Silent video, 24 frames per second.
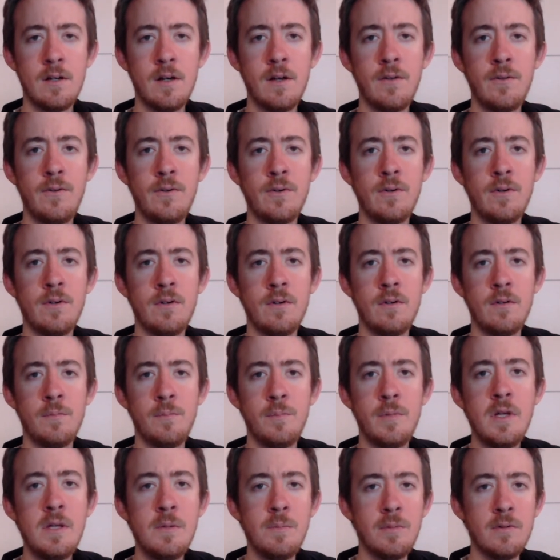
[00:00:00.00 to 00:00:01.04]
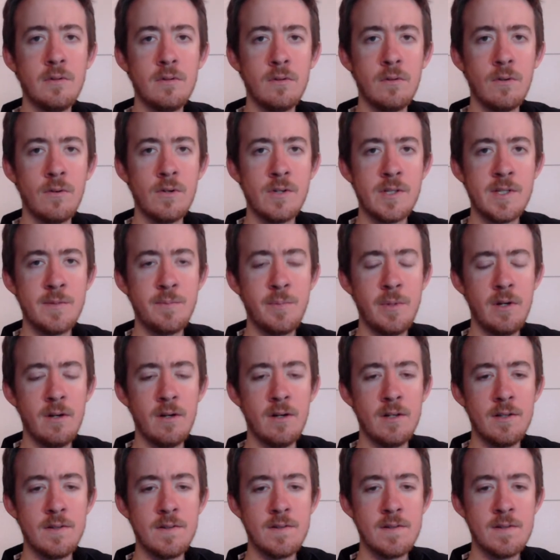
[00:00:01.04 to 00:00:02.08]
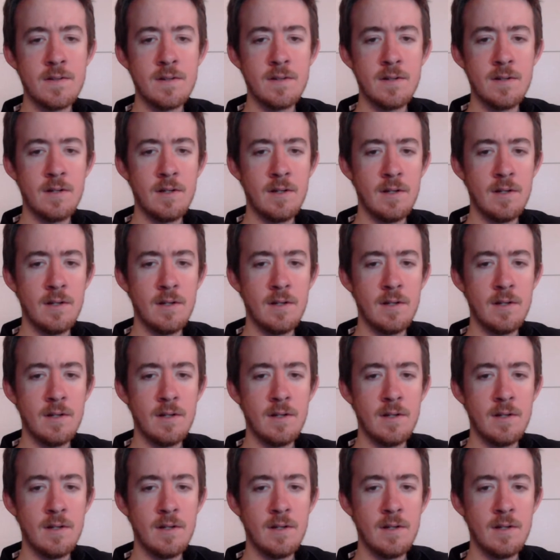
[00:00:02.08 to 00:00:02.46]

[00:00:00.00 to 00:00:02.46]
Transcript: other people or spirits.